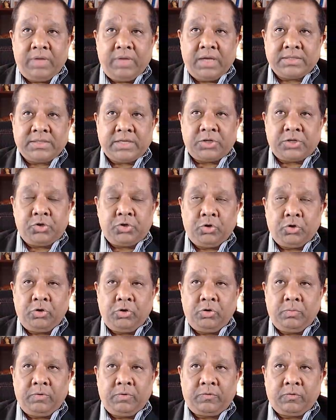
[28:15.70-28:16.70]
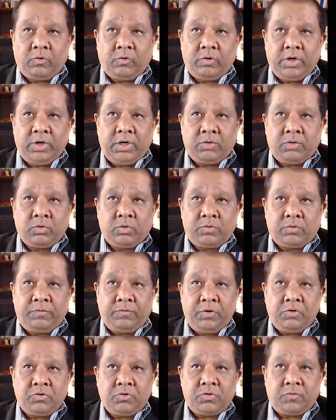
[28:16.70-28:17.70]
as I showed you before, it would
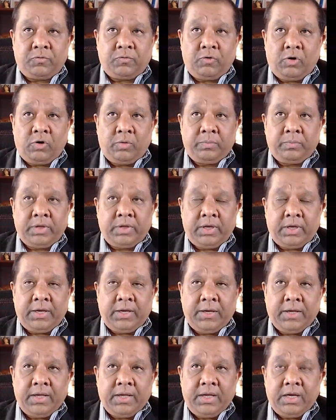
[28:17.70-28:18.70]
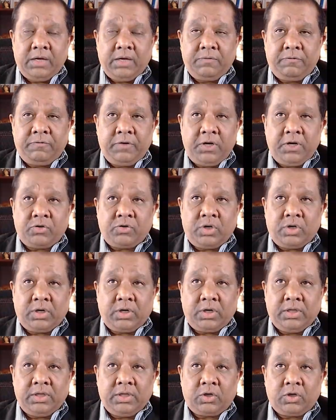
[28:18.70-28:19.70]
fuse to form the inferior
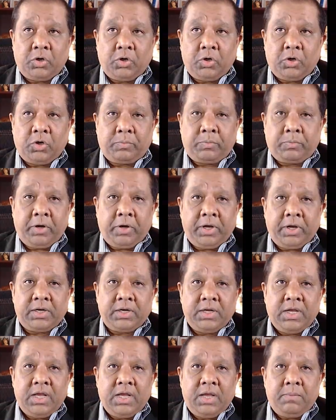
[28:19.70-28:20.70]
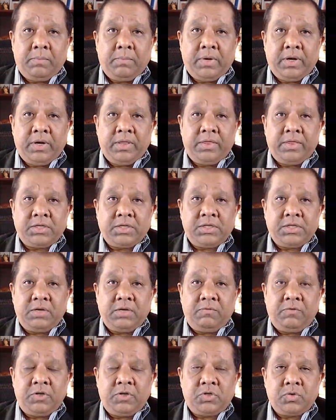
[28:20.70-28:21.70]
trunk in the corner pocket. But in this
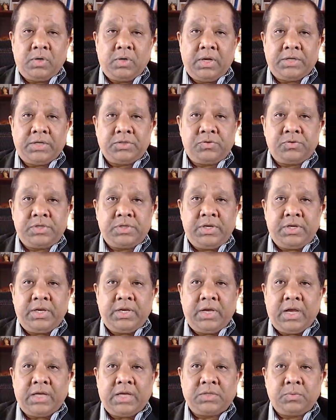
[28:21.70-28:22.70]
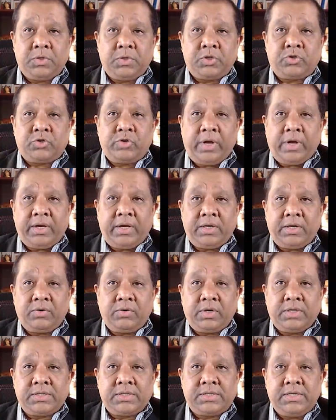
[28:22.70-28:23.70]
individual, as you see here, as we track it,
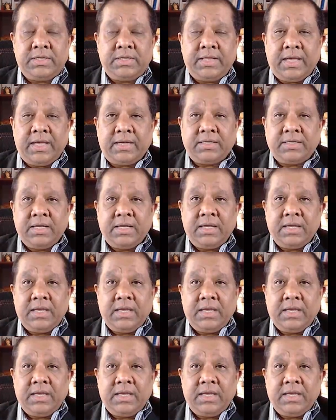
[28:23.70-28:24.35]
you can see that